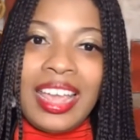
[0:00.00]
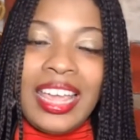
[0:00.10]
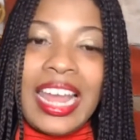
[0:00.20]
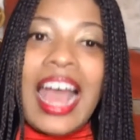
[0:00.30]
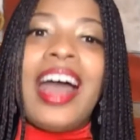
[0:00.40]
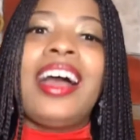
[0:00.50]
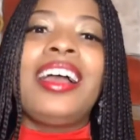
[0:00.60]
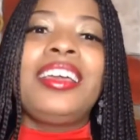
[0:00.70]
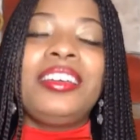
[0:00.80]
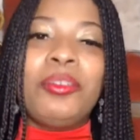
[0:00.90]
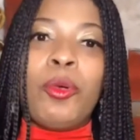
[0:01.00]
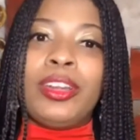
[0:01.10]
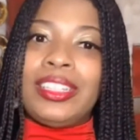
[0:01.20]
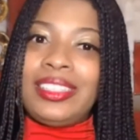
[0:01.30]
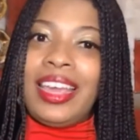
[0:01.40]
And I want
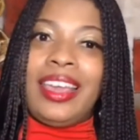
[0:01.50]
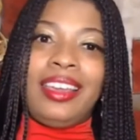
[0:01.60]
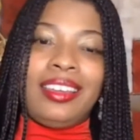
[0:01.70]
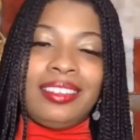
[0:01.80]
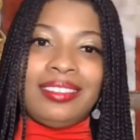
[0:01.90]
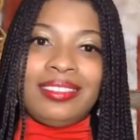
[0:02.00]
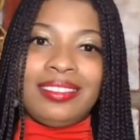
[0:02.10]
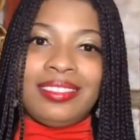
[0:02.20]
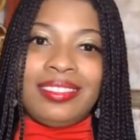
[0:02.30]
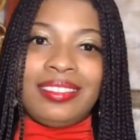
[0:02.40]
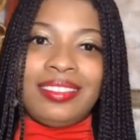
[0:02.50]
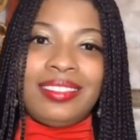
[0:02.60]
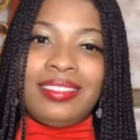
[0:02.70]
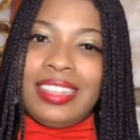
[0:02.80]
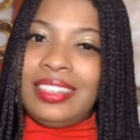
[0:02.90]
to take
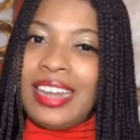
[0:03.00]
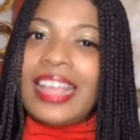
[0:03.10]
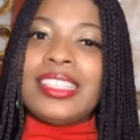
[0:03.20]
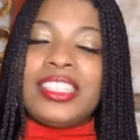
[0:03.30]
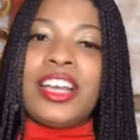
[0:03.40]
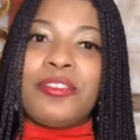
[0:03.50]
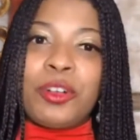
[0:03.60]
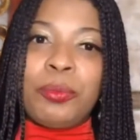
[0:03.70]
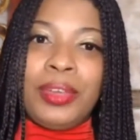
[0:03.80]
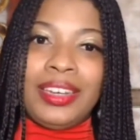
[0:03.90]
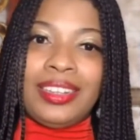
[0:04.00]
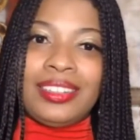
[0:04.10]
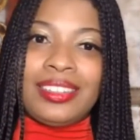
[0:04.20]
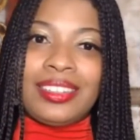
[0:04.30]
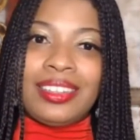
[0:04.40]
the next several
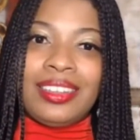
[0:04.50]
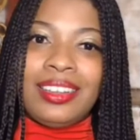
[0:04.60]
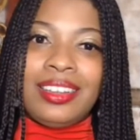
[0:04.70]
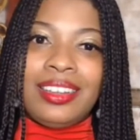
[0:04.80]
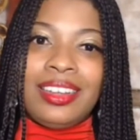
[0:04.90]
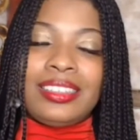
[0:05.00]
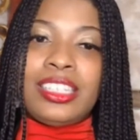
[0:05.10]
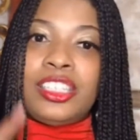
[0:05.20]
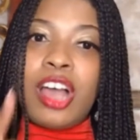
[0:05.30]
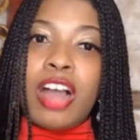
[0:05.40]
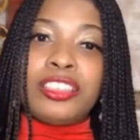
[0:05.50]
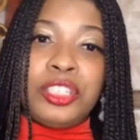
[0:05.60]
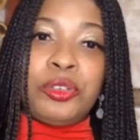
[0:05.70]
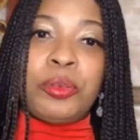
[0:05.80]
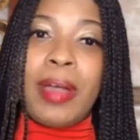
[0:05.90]
minutes to talk to
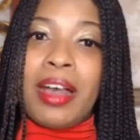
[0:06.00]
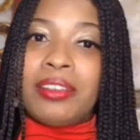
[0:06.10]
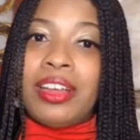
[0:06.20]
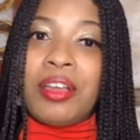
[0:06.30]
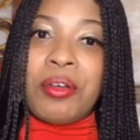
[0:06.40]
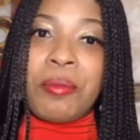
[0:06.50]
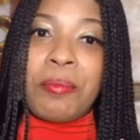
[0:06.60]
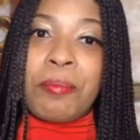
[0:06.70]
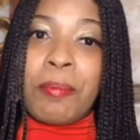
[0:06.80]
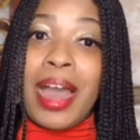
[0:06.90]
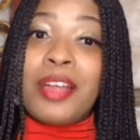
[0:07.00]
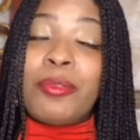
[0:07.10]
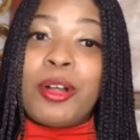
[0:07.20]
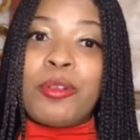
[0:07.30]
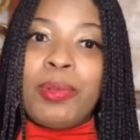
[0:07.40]
you about my
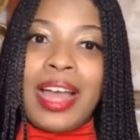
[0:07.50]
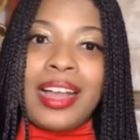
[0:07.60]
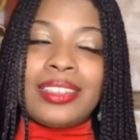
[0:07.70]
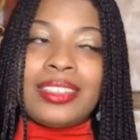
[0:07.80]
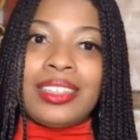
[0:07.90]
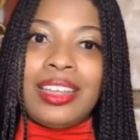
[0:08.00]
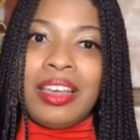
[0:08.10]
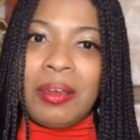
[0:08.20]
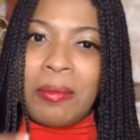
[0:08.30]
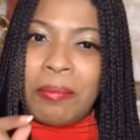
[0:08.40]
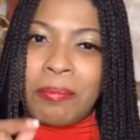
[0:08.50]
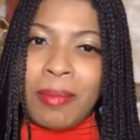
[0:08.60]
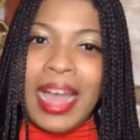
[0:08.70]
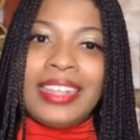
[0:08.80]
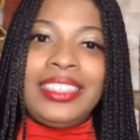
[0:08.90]
roadblocks,
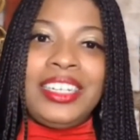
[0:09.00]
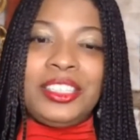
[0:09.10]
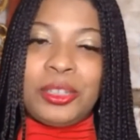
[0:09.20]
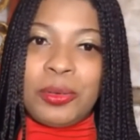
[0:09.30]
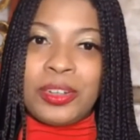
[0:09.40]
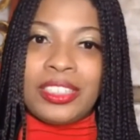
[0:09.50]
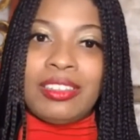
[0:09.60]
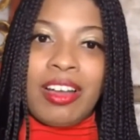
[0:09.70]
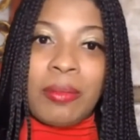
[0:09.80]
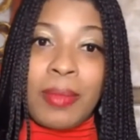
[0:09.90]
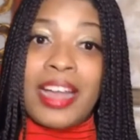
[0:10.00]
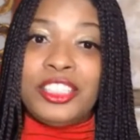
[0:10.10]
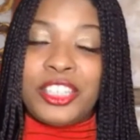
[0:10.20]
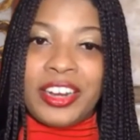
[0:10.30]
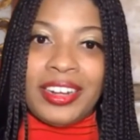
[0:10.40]
my detours along my
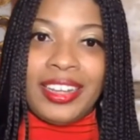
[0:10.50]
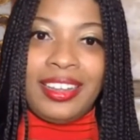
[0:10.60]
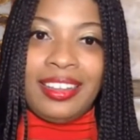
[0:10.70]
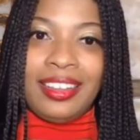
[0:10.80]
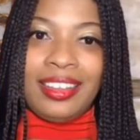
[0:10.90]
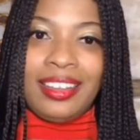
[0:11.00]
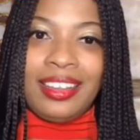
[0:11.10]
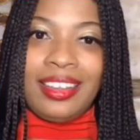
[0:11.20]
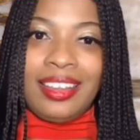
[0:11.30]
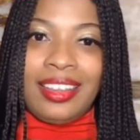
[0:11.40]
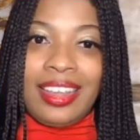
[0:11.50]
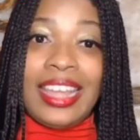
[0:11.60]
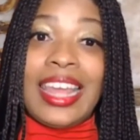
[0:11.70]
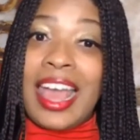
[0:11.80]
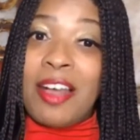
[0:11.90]
journey,
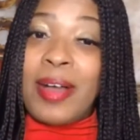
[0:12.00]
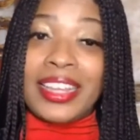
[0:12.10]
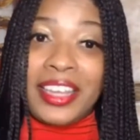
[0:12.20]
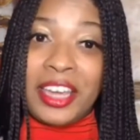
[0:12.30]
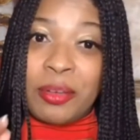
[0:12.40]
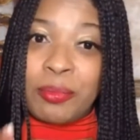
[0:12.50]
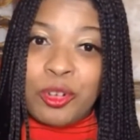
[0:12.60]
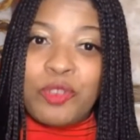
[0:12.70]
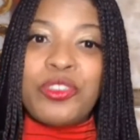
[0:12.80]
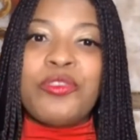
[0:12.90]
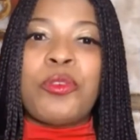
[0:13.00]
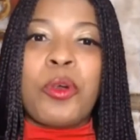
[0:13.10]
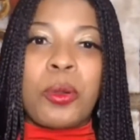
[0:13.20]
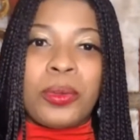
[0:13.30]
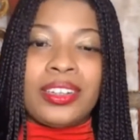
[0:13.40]
and how I kept moving
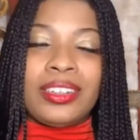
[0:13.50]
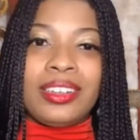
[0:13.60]
forward